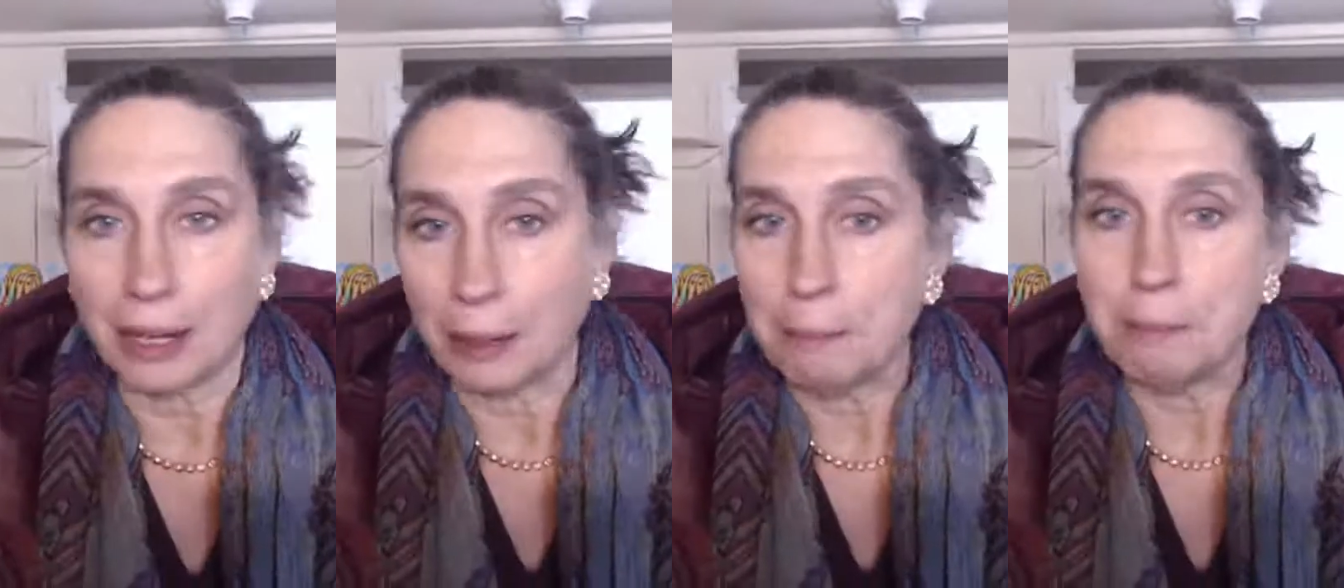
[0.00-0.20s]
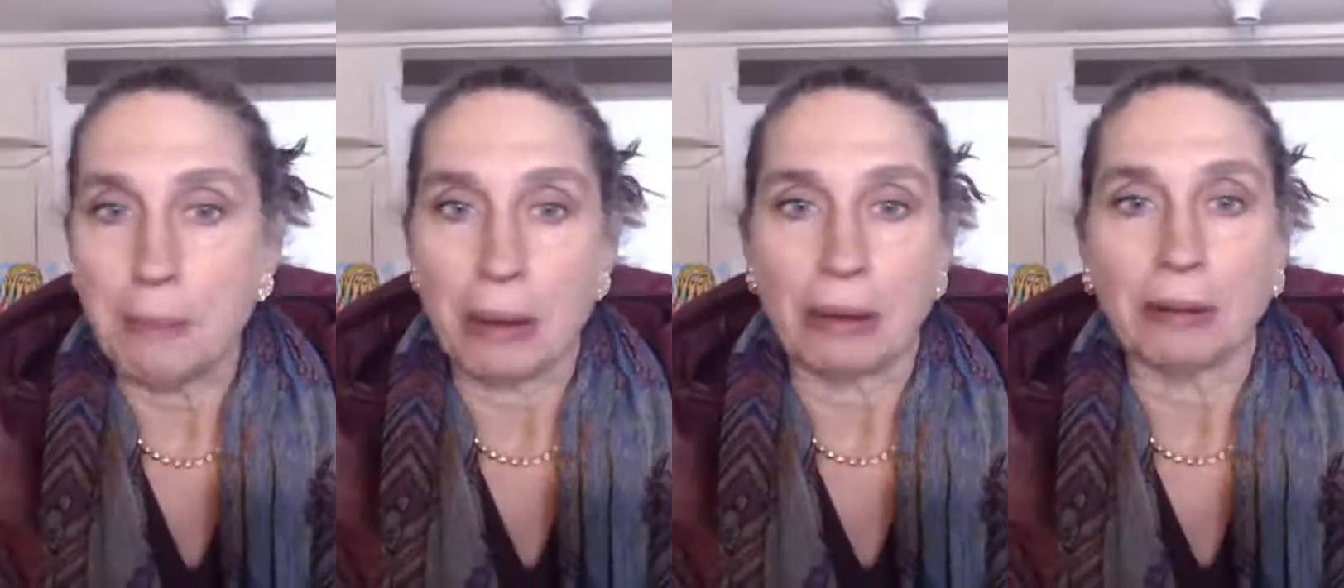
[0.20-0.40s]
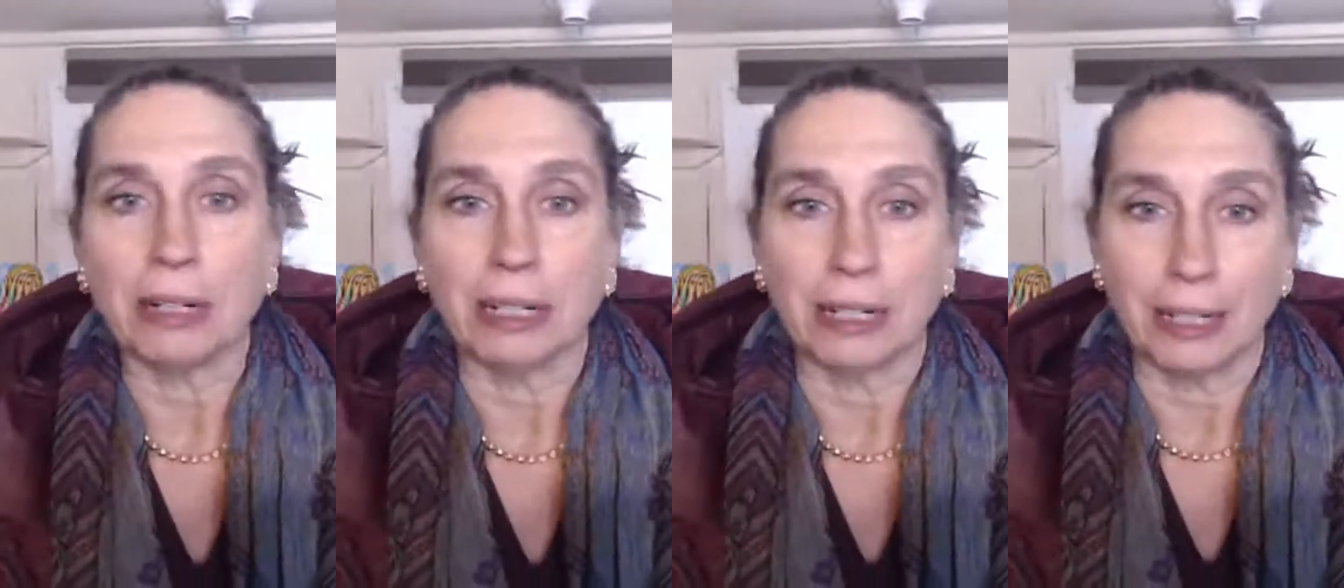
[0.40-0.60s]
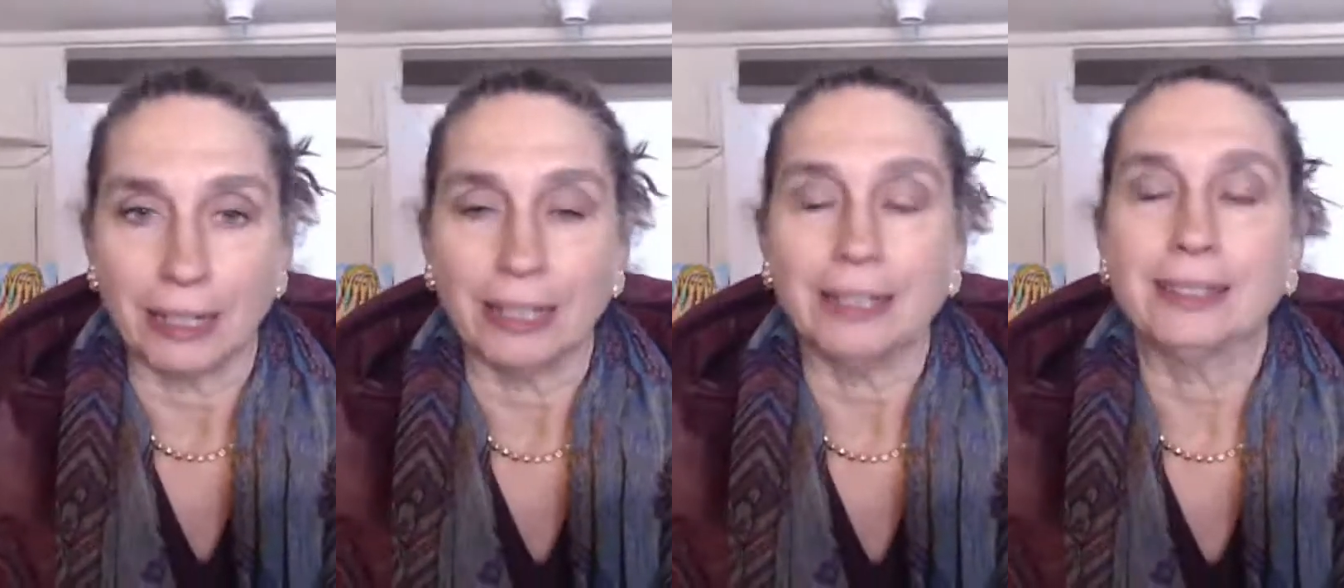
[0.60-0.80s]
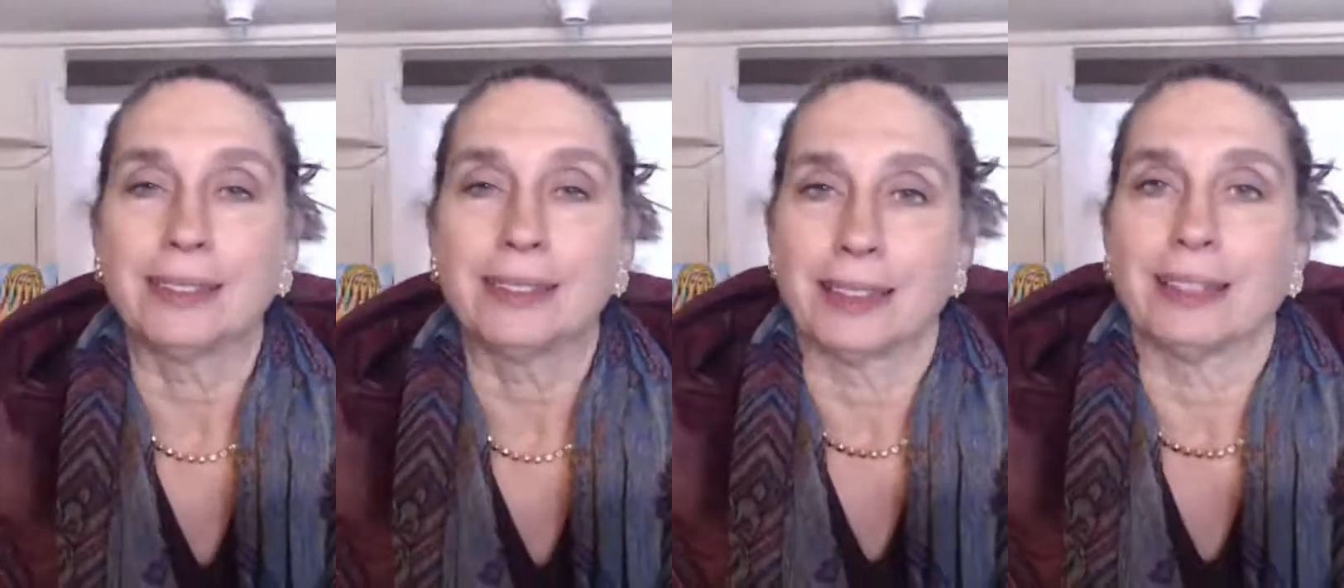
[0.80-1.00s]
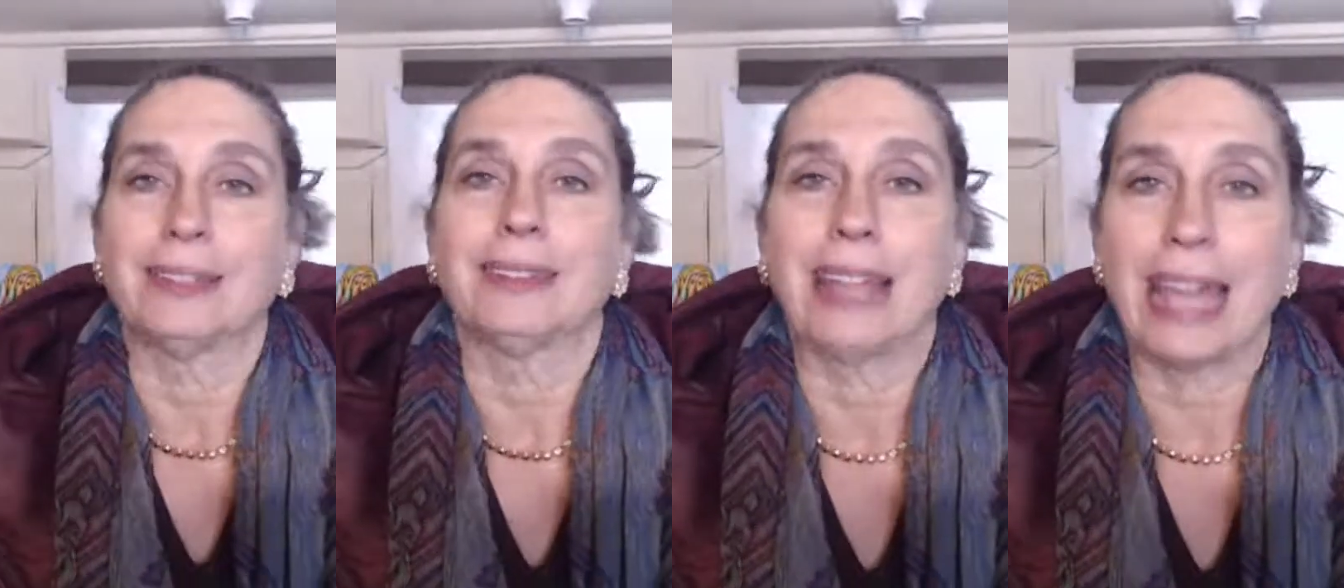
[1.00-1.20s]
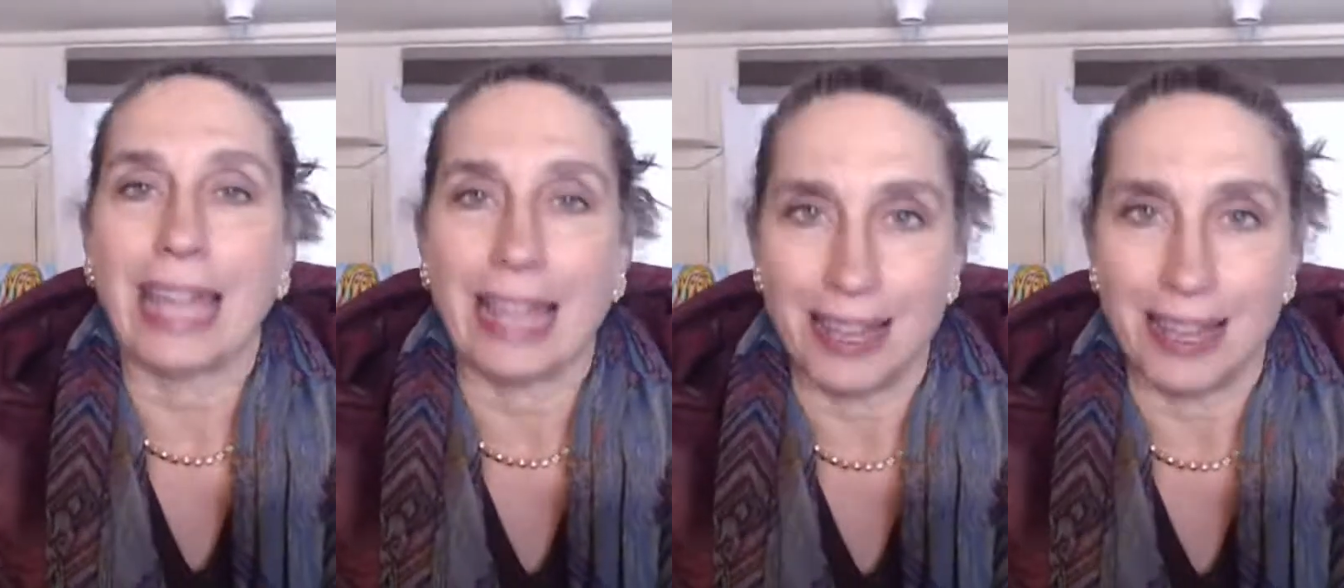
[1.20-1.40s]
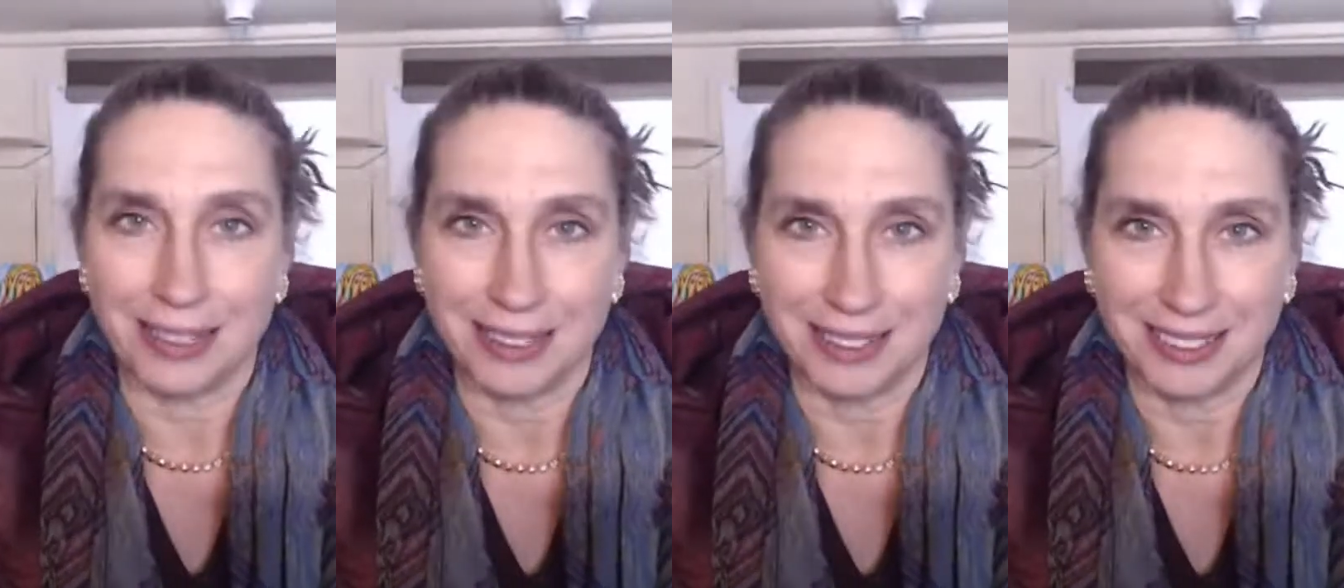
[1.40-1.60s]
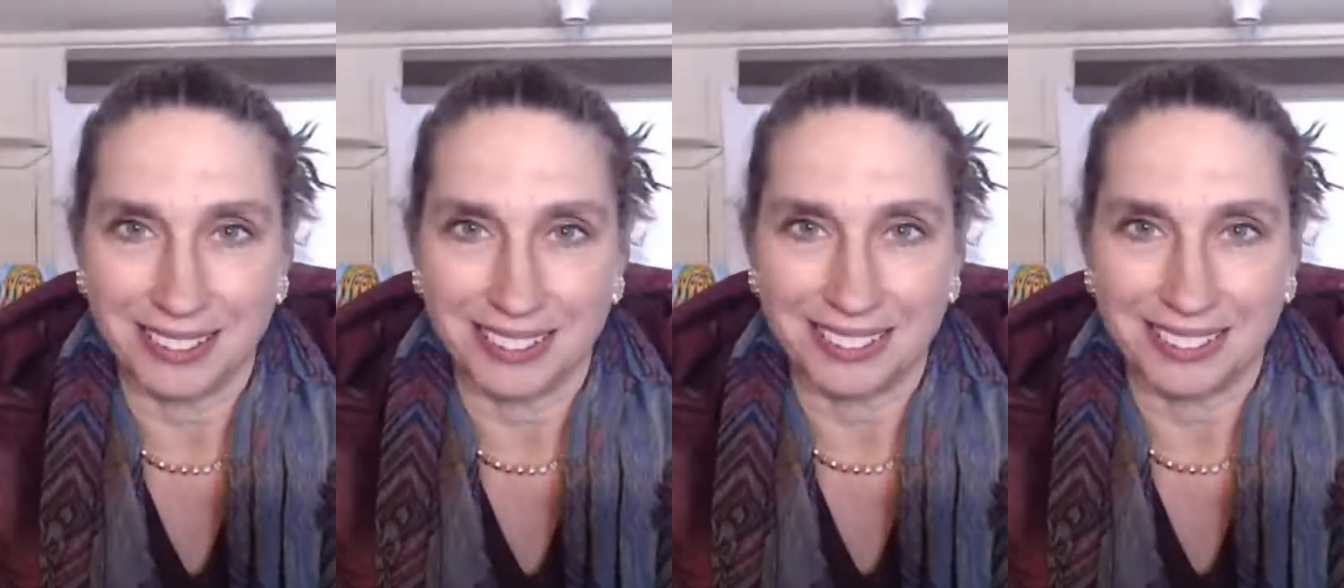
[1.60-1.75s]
America, it's the land.